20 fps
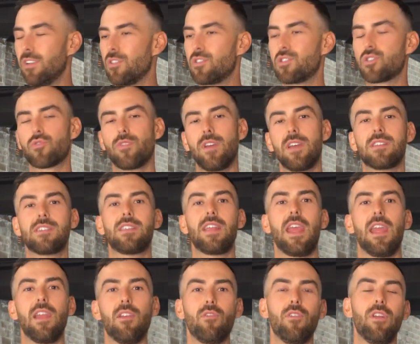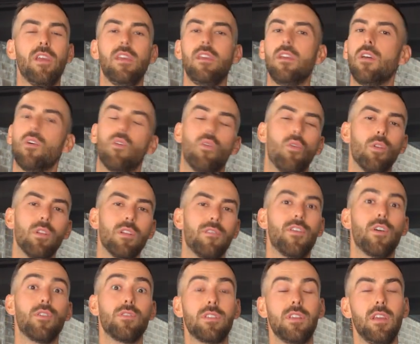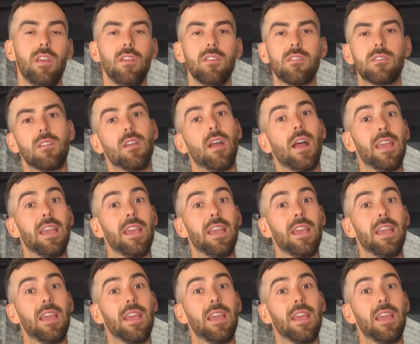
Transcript: stressed, angry, all of those things,